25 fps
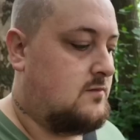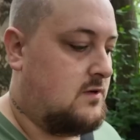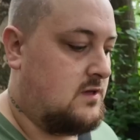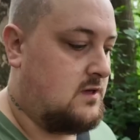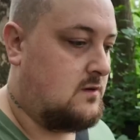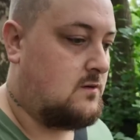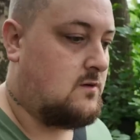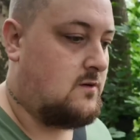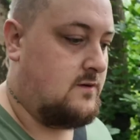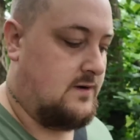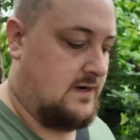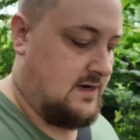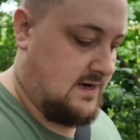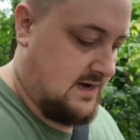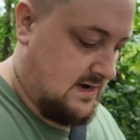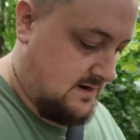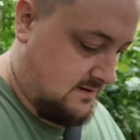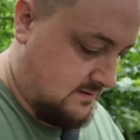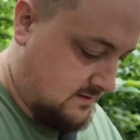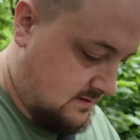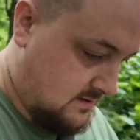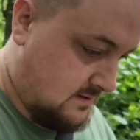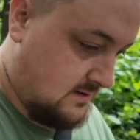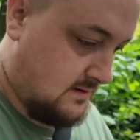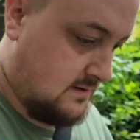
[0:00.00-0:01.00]
But you already
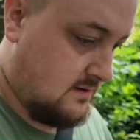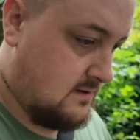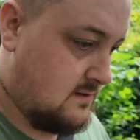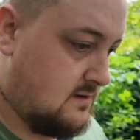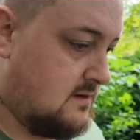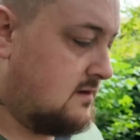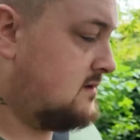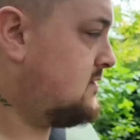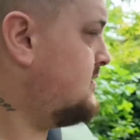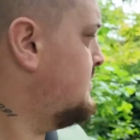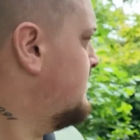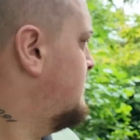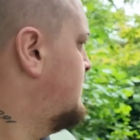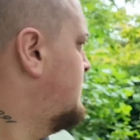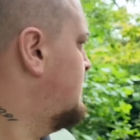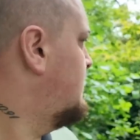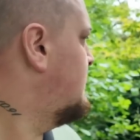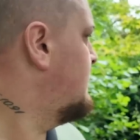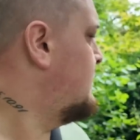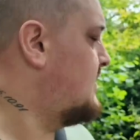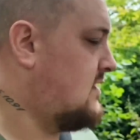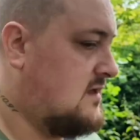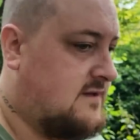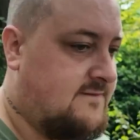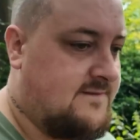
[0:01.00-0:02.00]
know,
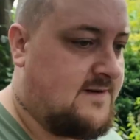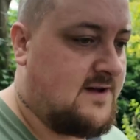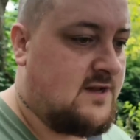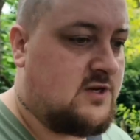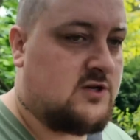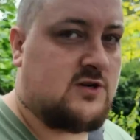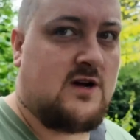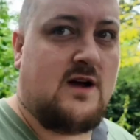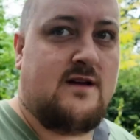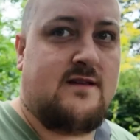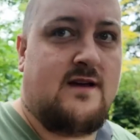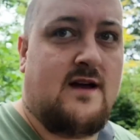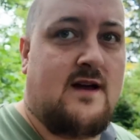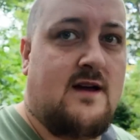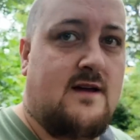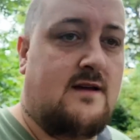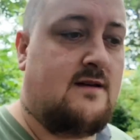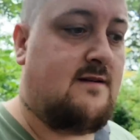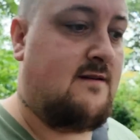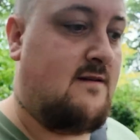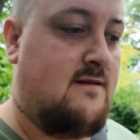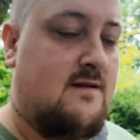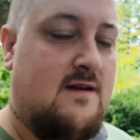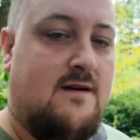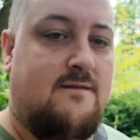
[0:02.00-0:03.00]
if I try that,
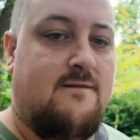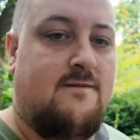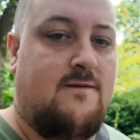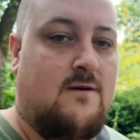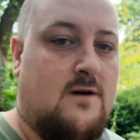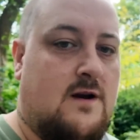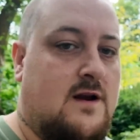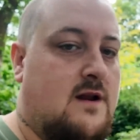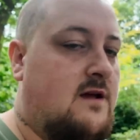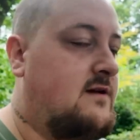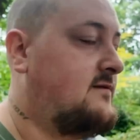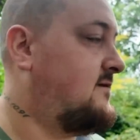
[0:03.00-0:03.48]
I'm falling